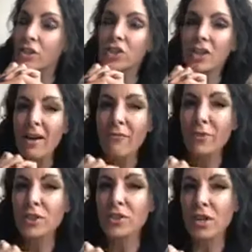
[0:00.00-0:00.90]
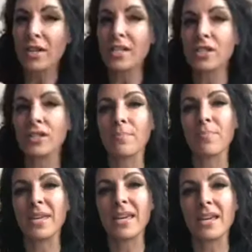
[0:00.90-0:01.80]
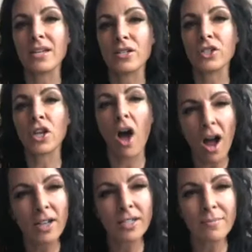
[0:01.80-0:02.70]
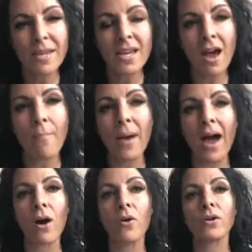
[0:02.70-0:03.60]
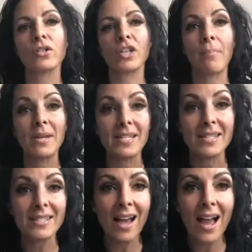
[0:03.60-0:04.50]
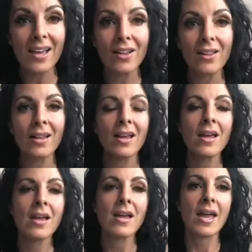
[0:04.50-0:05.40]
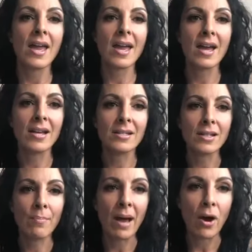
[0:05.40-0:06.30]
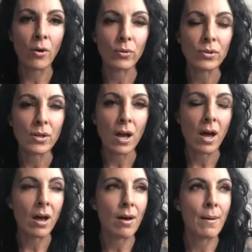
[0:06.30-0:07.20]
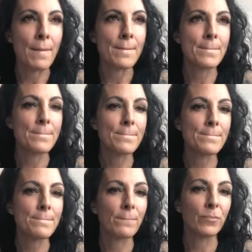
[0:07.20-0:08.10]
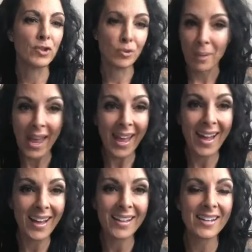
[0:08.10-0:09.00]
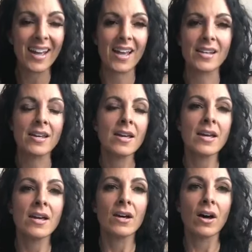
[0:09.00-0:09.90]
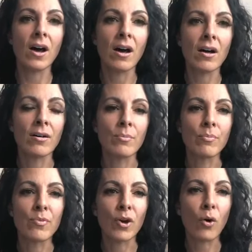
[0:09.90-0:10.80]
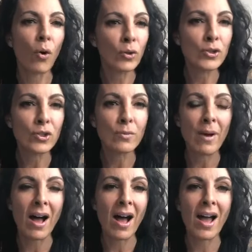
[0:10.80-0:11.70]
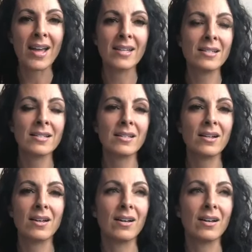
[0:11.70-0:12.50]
Jeff was starting to talk to me about Japanese style and about Japan and the culture behind